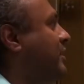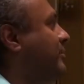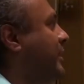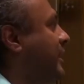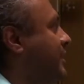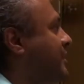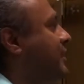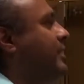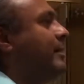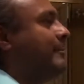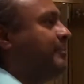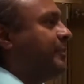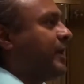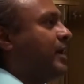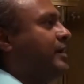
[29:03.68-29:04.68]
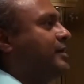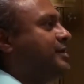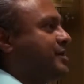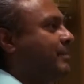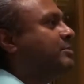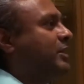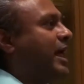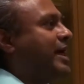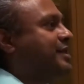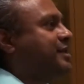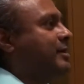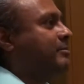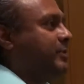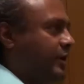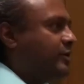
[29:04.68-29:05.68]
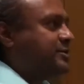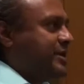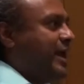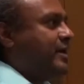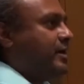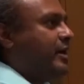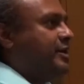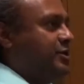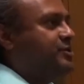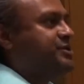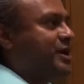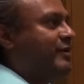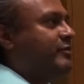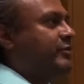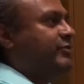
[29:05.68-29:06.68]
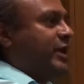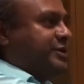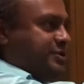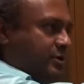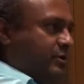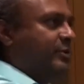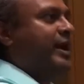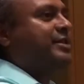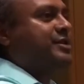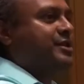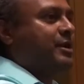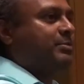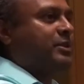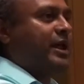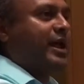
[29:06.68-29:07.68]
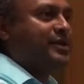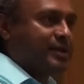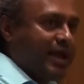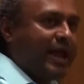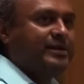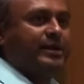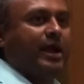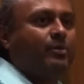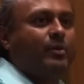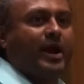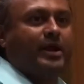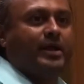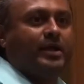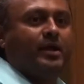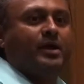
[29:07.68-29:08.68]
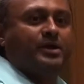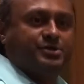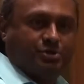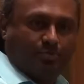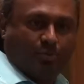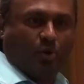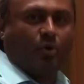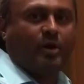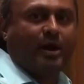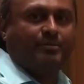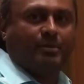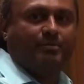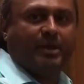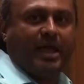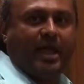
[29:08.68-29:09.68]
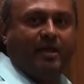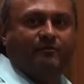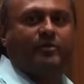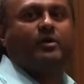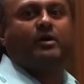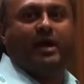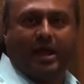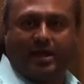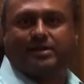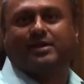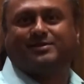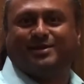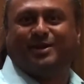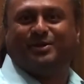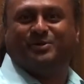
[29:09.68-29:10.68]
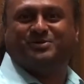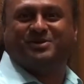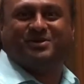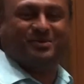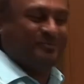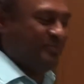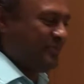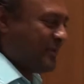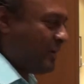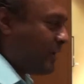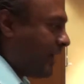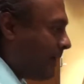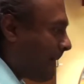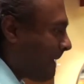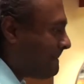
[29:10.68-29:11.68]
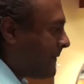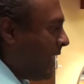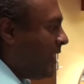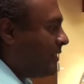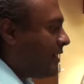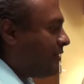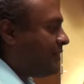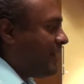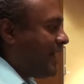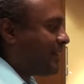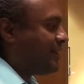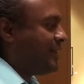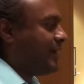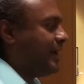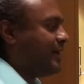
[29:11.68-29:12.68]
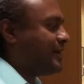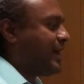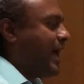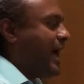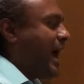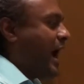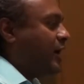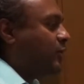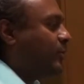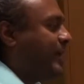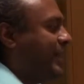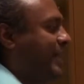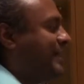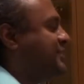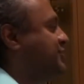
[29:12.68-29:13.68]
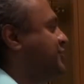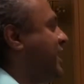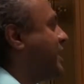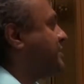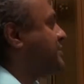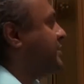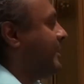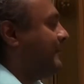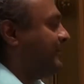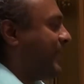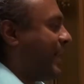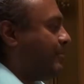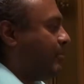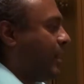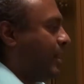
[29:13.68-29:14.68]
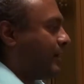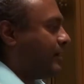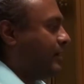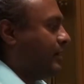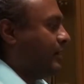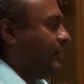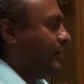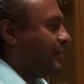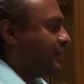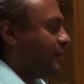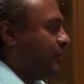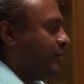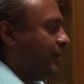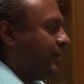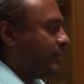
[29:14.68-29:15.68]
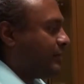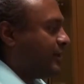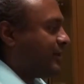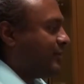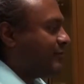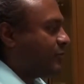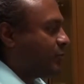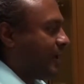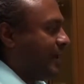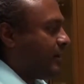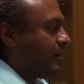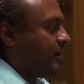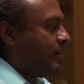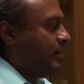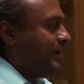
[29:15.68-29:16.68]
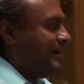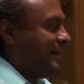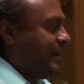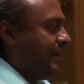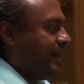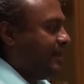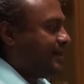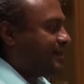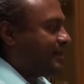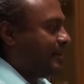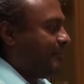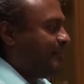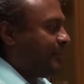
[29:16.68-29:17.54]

means subclass them, use Java reflection, create the subclass, and get ready to program the behavior as I tell you to do, all right? Now the next thing is, how do we inject that mock? So in other words, if greeter needs